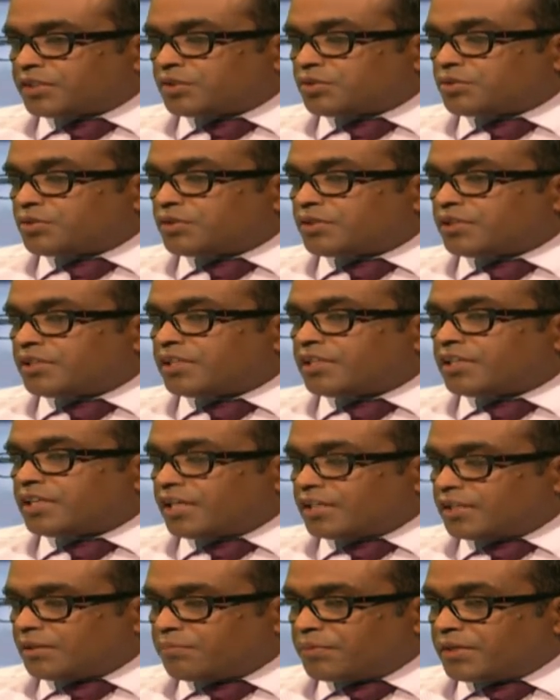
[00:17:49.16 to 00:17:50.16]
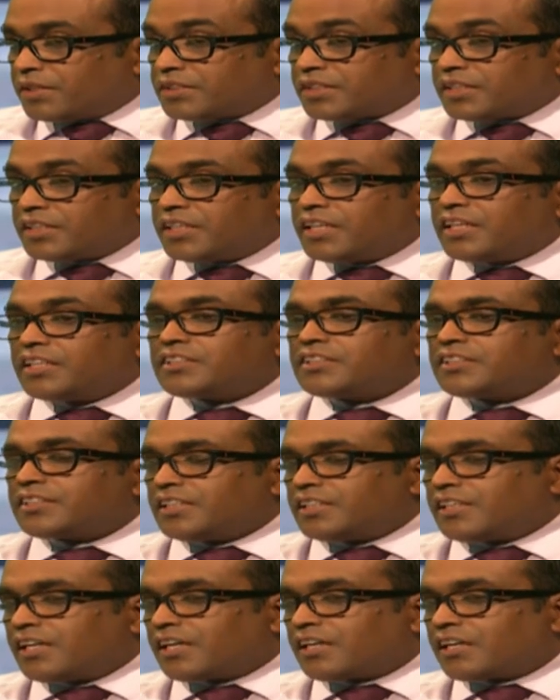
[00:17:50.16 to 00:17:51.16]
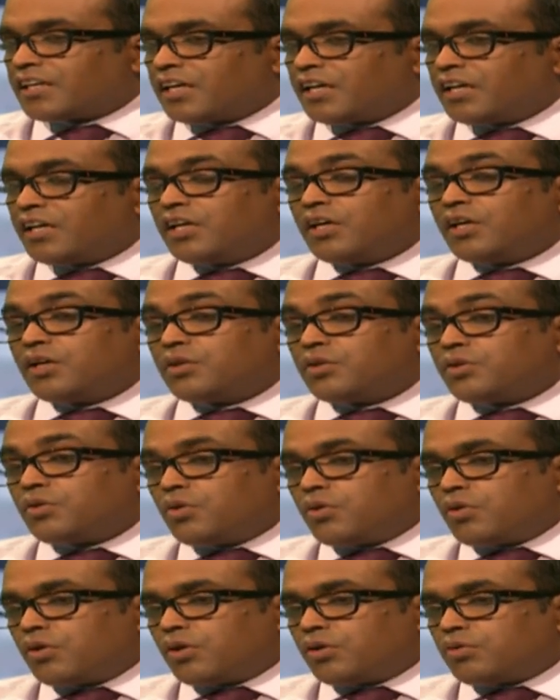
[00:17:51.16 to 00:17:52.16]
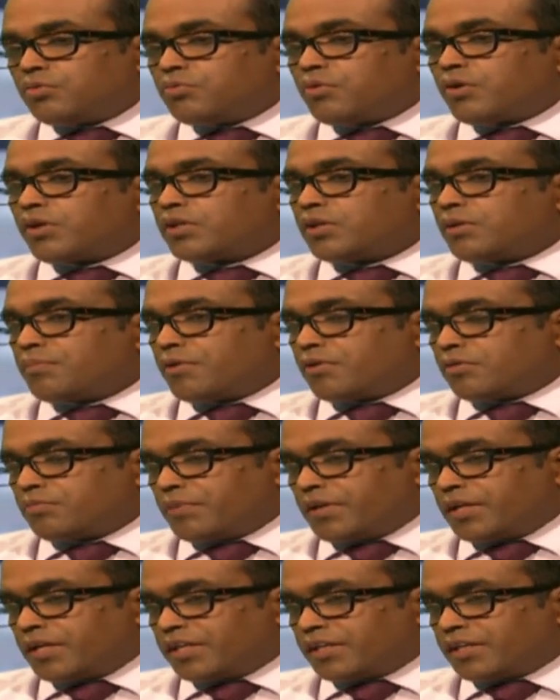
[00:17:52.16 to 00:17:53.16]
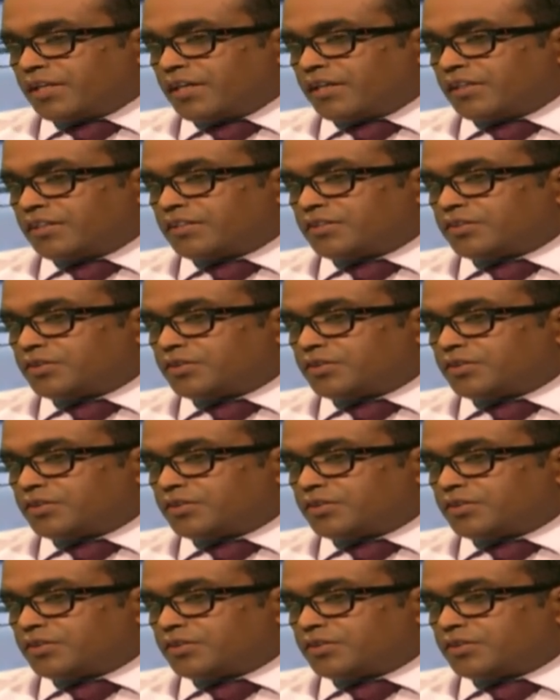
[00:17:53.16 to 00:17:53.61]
to another place in Sri Lanka, don't worry about malaria.